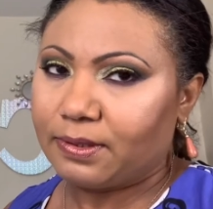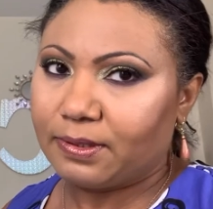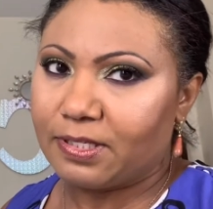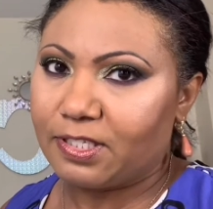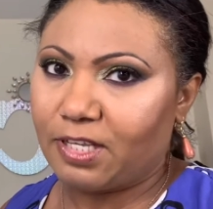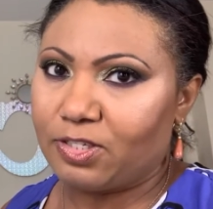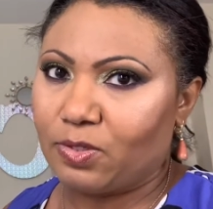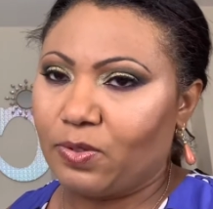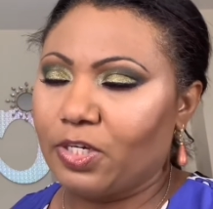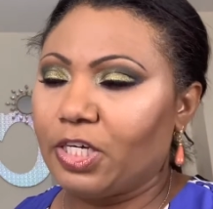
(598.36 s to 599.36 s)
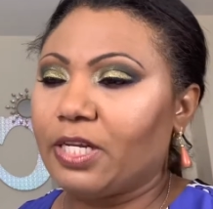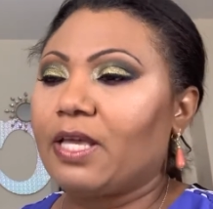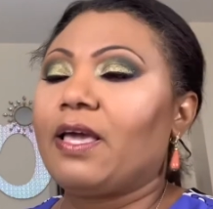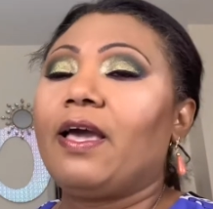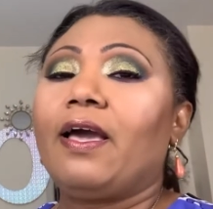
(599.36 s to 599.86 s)
it's not so good
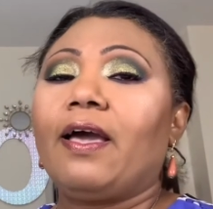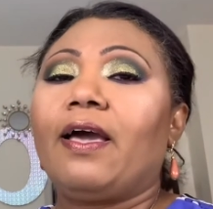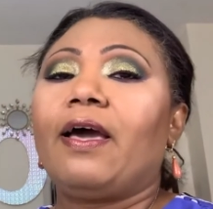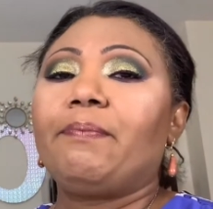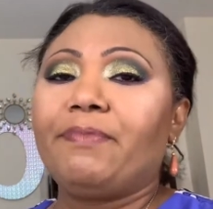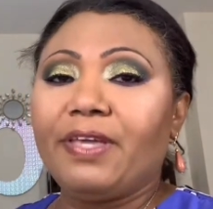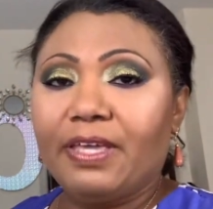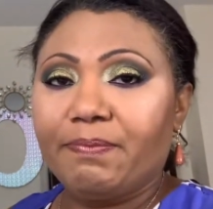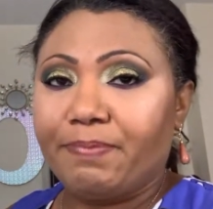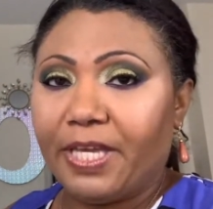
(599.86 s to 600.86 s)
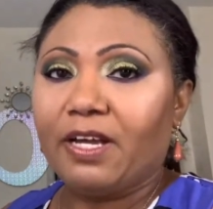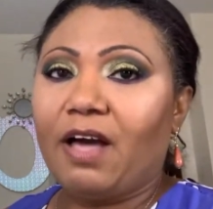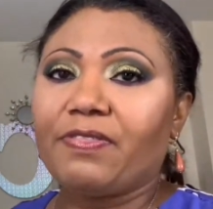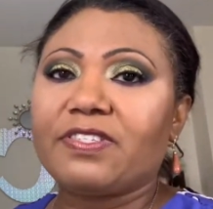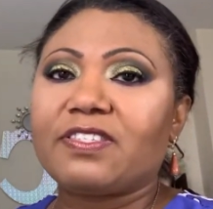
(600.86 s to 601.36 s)
and being
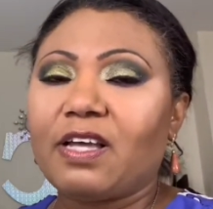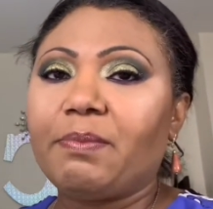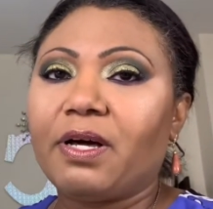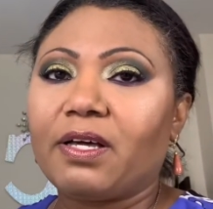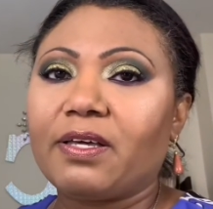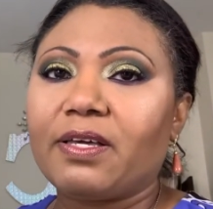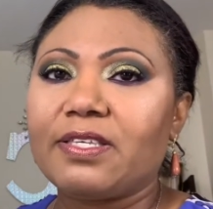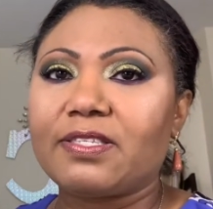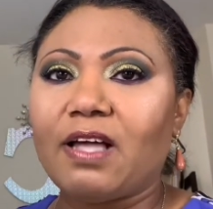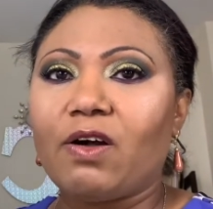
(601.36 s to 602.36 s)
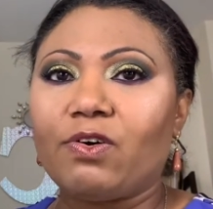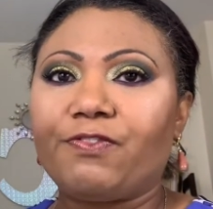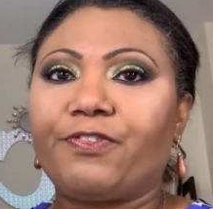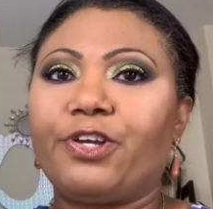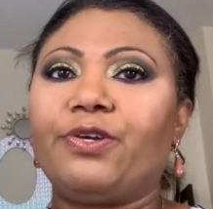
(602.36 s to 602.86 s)
on the stomach is not good
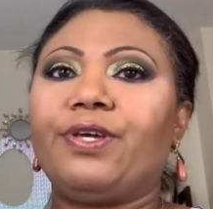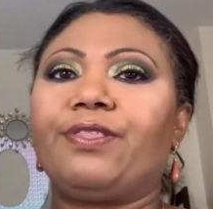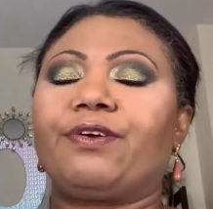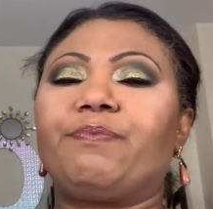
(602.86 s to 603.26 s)
for you either